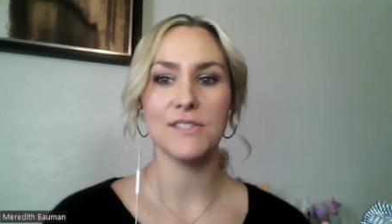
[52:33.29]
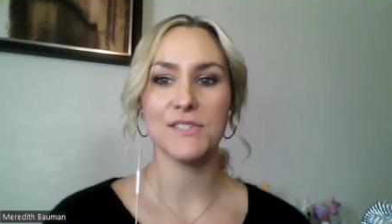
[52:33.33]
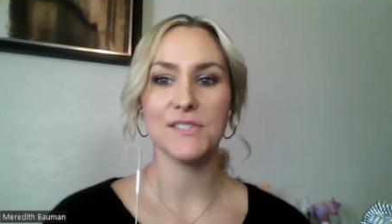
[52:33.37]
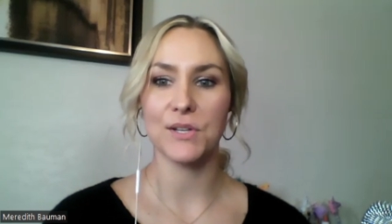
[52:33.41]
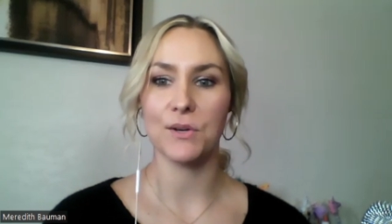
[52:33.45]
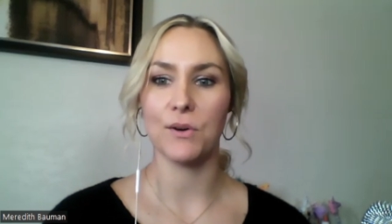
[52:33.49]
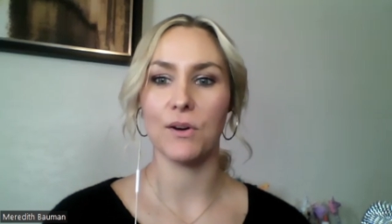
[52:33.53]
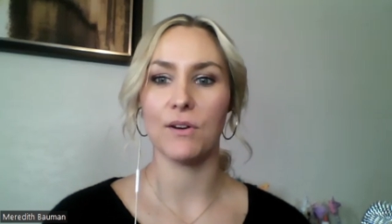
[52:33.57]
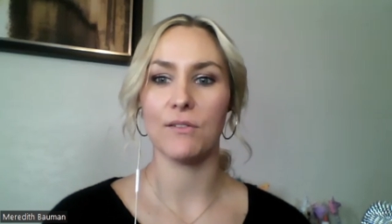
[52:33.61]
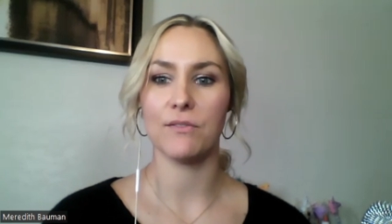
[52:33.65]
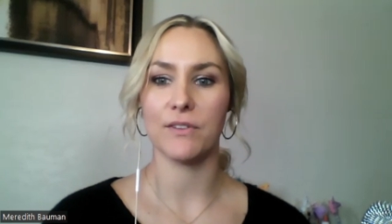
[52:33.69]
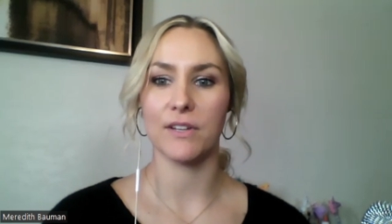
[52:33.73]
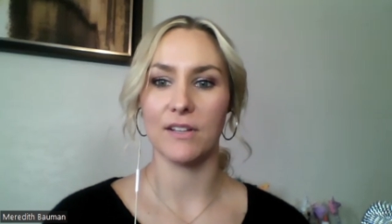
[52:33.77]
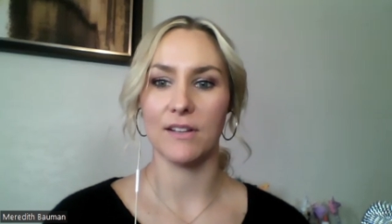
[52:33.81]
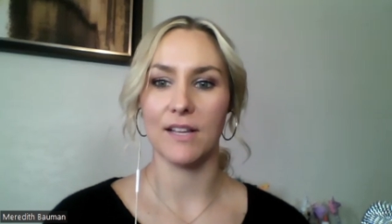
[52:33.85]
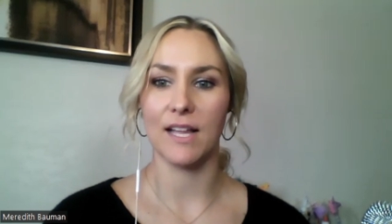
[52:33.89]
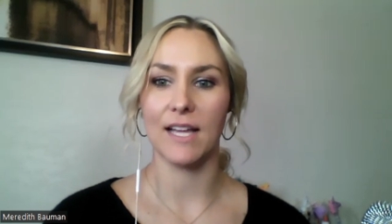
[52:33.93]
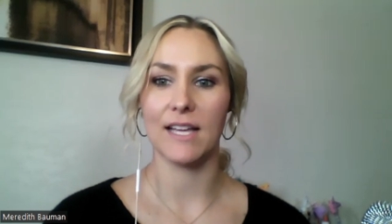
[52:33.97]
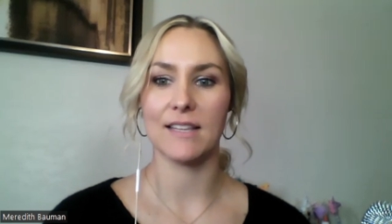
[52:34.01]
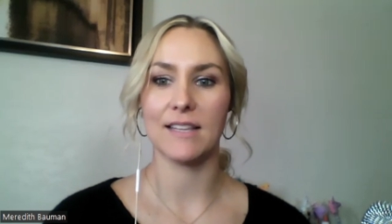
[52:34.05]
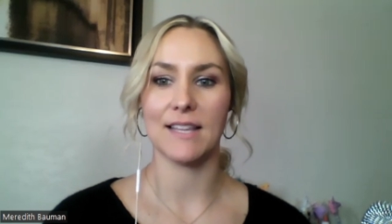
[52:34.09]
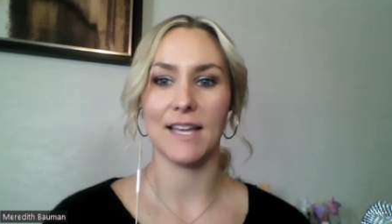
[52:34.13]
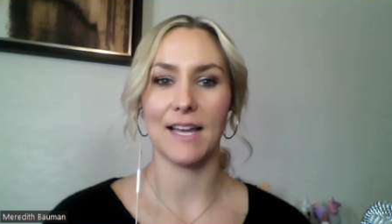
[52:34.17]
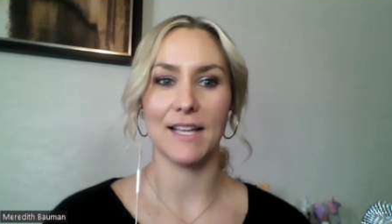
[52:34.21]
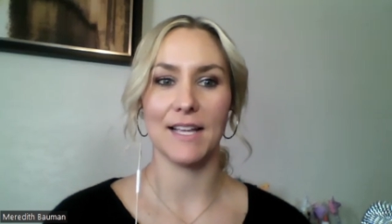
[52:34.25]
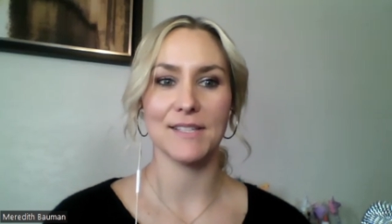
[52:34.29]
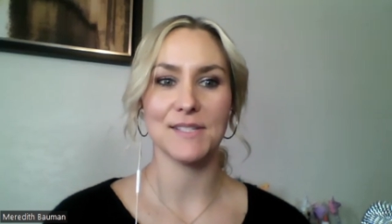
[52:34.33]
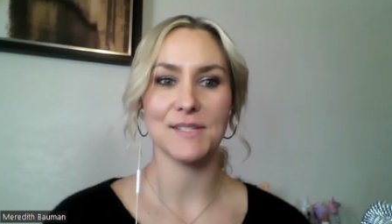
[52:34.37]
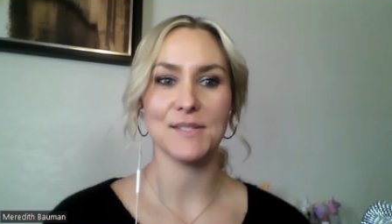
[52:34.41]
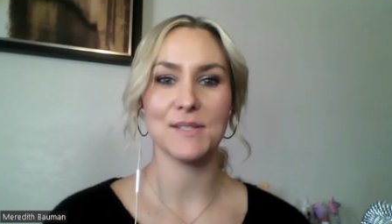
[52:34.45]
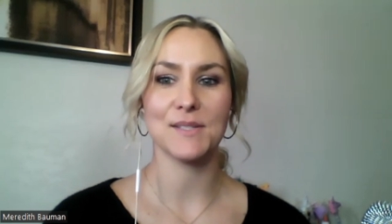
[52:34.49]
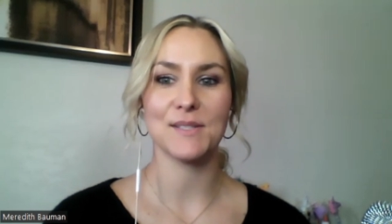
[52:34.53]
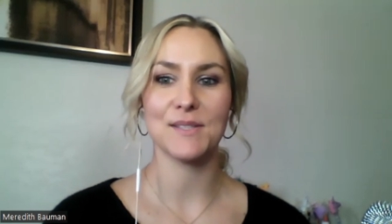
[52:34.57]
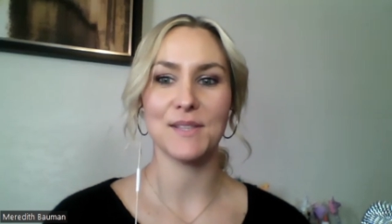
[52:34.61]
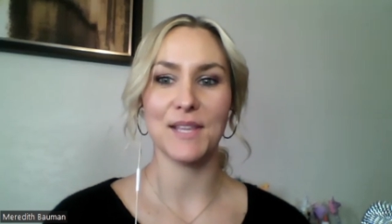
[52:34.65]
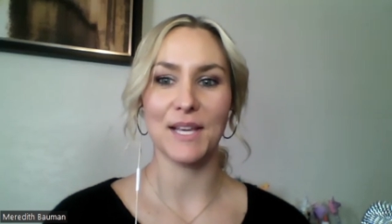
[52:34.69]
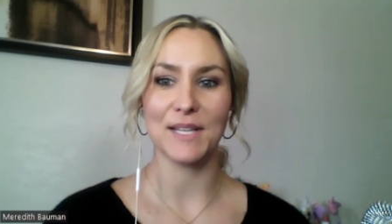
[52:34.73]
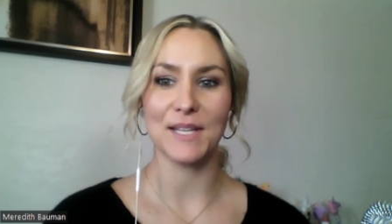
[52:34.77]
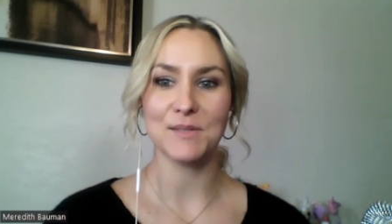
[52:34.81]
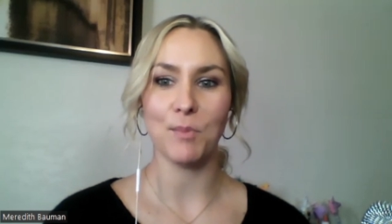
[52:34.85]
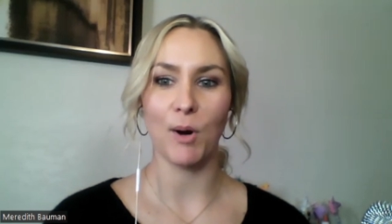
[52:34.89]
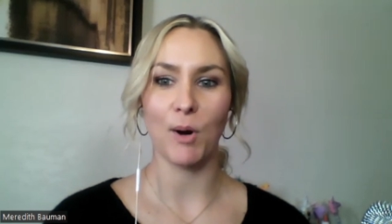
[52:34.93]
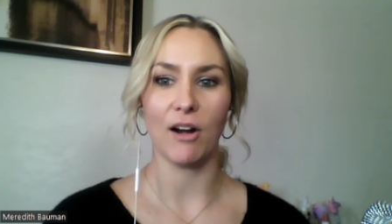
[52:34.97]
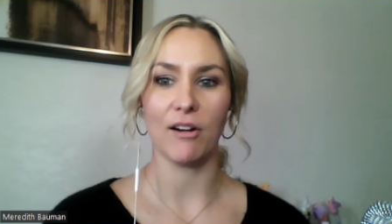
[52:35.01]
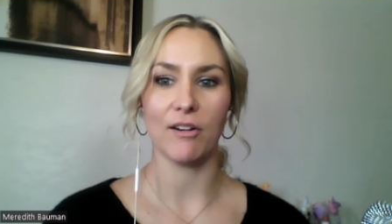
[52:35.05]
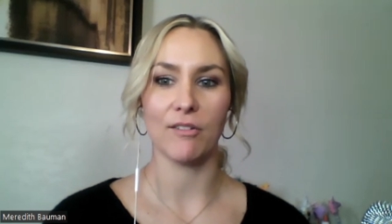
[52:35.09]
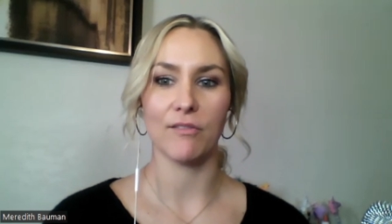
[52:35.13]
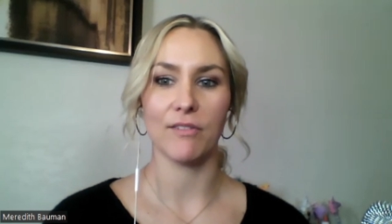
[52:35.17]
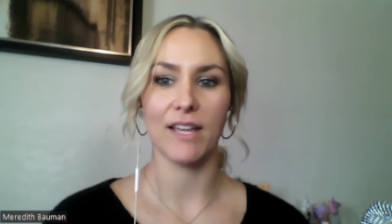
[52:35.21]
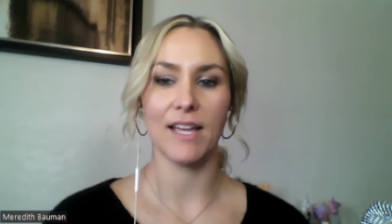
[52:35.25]
So I feel like that's that's
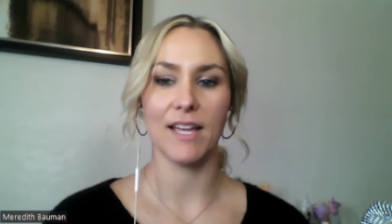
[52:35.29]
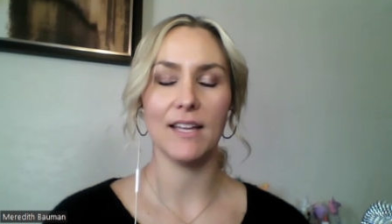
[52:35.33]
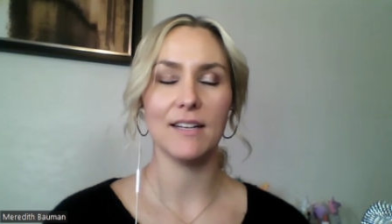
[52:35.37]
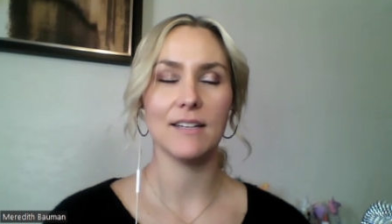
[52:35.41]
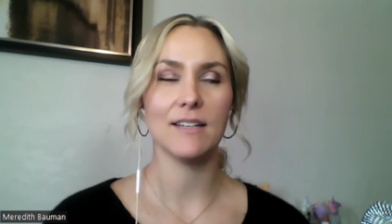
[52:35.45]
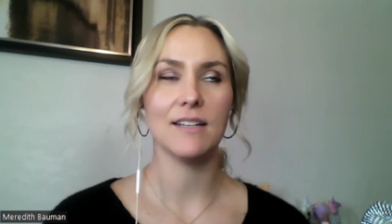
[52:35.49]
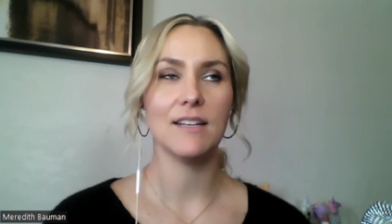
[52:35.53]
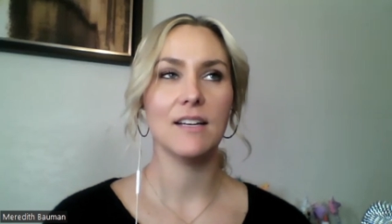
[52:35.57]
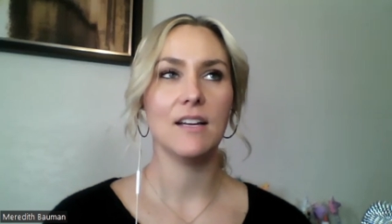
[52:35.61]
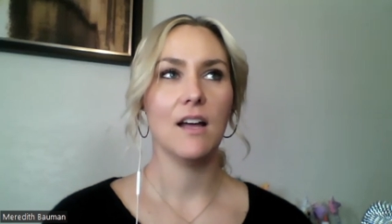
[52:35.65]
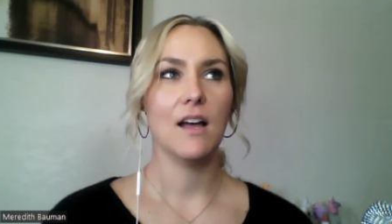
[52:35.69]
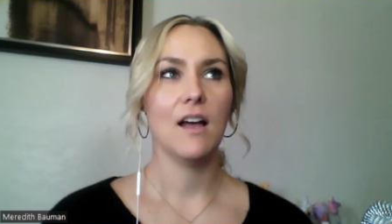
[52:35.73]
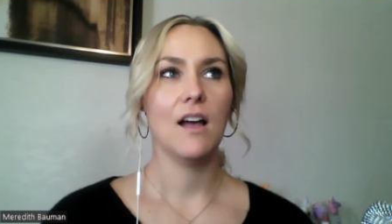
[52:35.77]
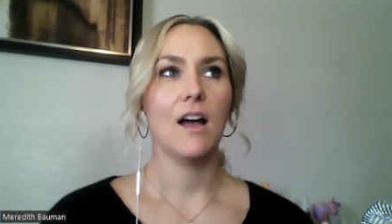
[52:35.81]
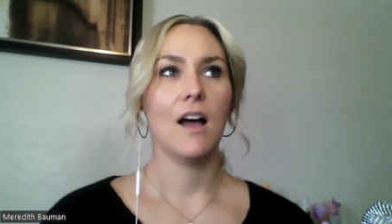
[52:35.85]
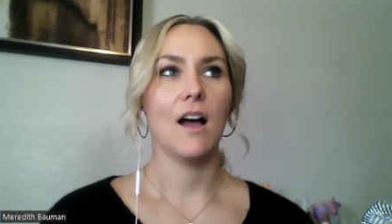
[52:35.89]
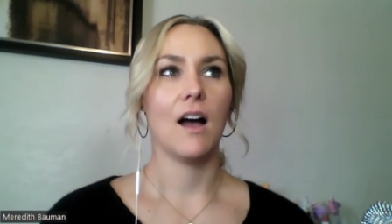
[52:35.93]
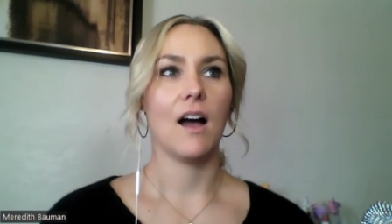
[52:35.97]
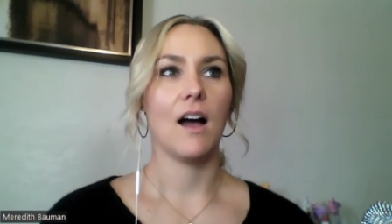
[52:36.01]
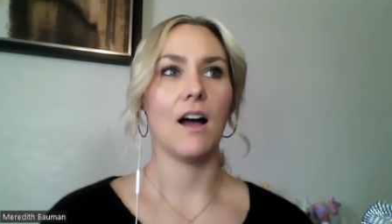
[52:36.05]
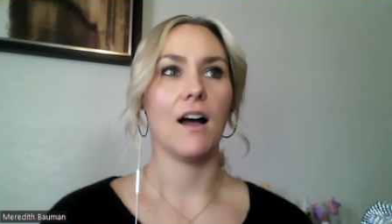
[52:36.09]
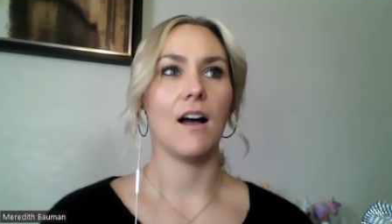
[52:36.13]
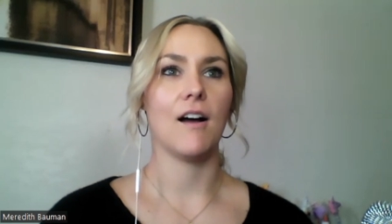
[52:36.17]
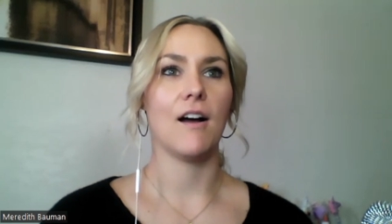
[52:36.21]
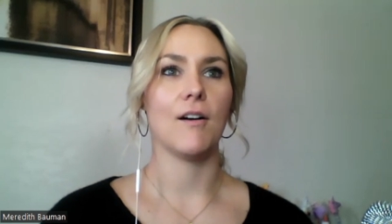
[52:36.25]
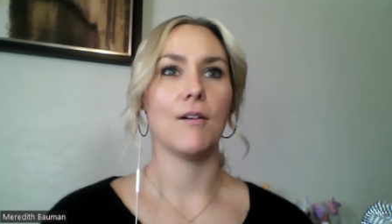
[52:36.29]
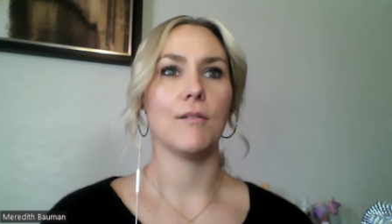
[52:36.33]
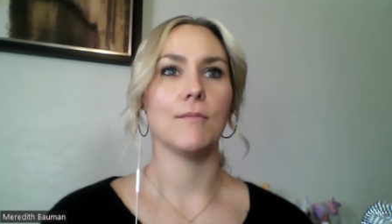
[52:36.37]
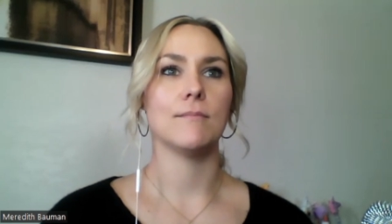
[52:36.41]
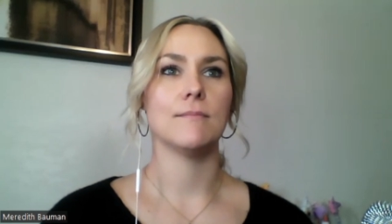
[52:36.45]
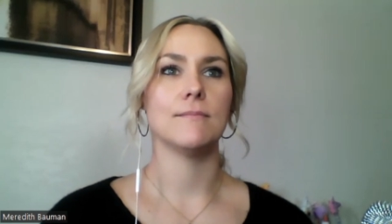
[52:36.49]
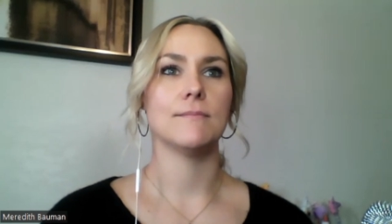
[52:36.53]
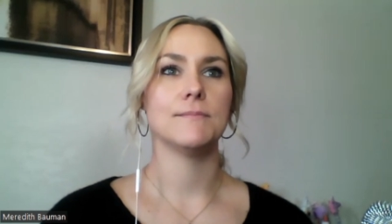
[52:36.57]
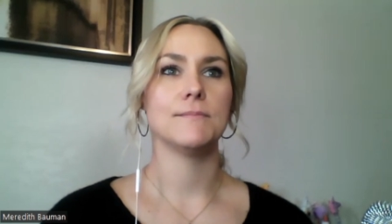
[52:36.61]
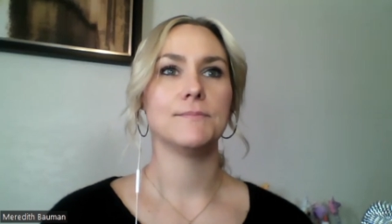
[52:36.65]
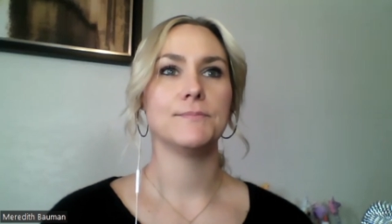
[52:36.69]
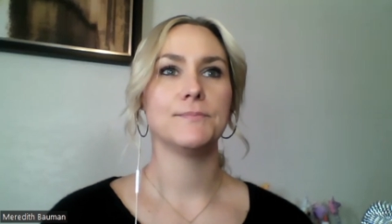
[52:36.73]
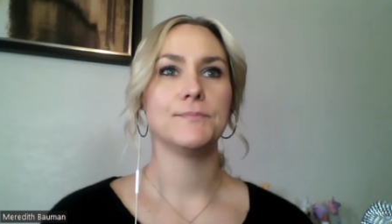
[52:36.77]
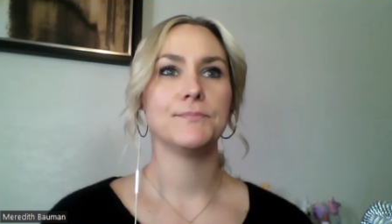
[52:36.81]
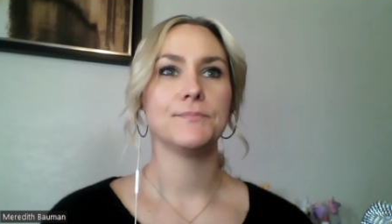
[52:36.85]
part of it. Um,